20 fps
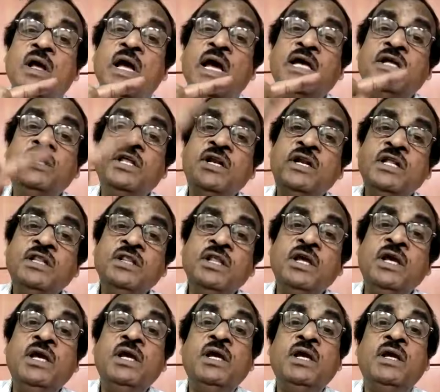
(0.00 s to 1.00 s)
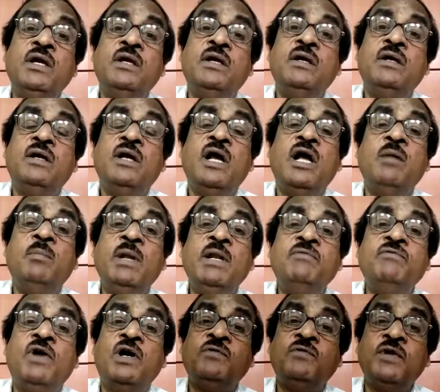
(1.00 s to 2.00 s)
either in the,
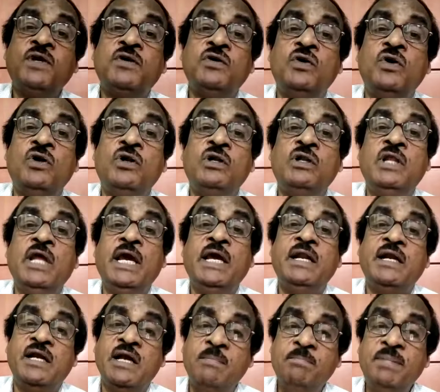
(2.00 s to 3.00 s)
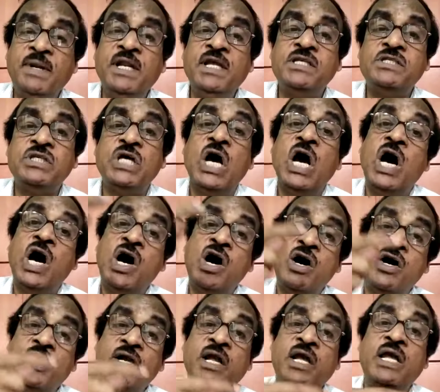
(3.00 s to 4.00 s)
what we call their companies
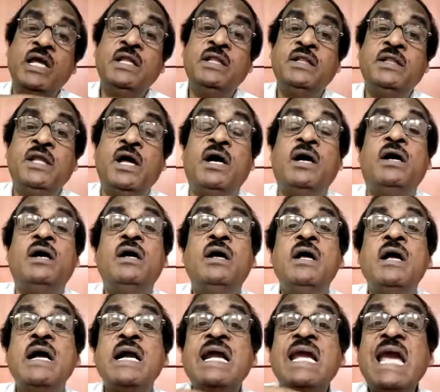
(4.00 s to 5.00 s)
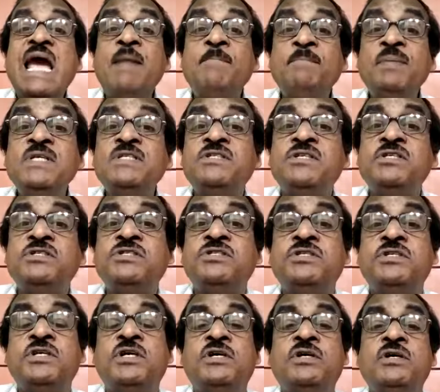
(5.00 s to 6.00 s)
or in the
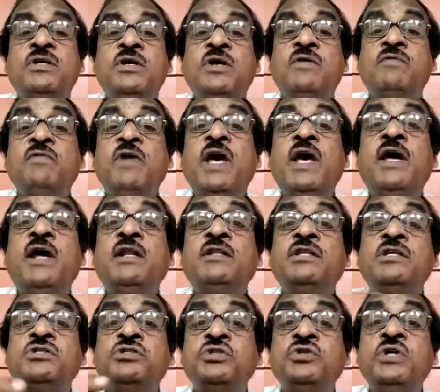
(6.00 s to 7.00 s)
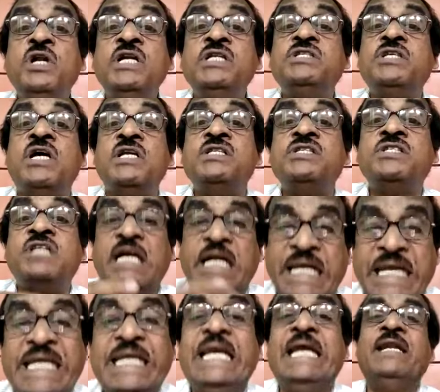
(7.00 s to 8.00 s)
campuses where the students are
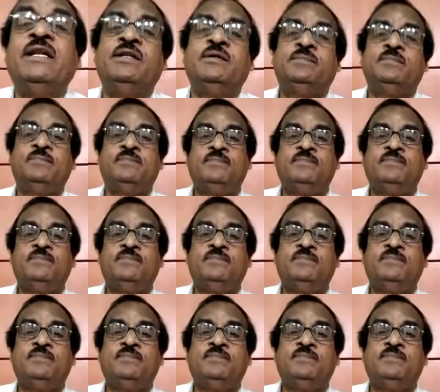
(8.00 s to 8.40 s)
studying in.